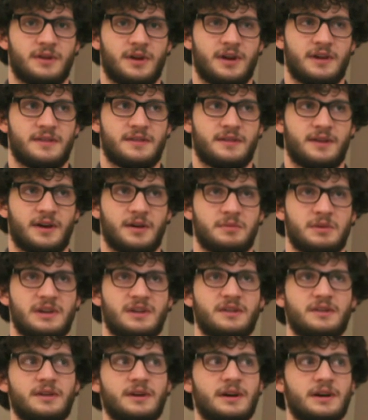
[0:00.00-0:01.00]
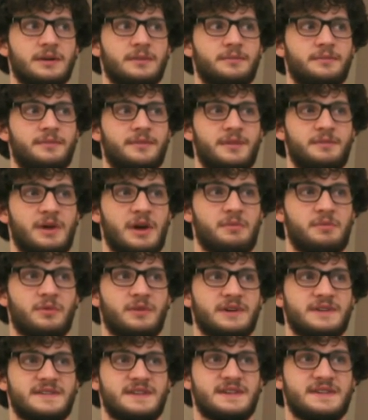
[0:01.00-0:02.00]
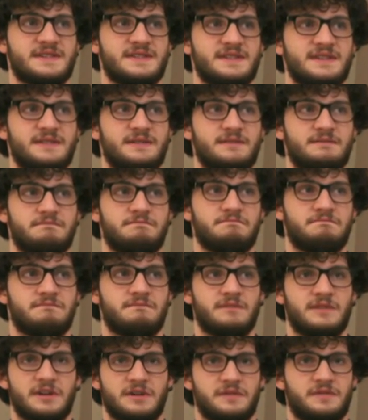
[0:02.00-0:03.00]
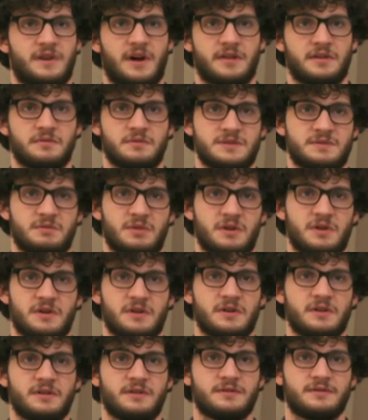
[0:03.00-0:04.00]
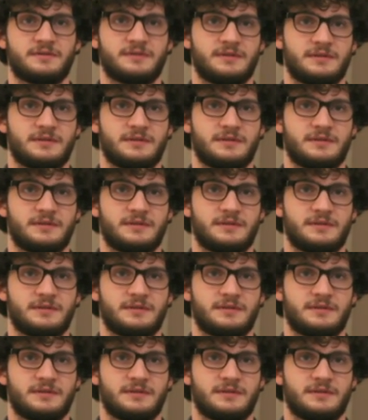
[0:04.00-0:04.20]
The paperwork says their father was murdered.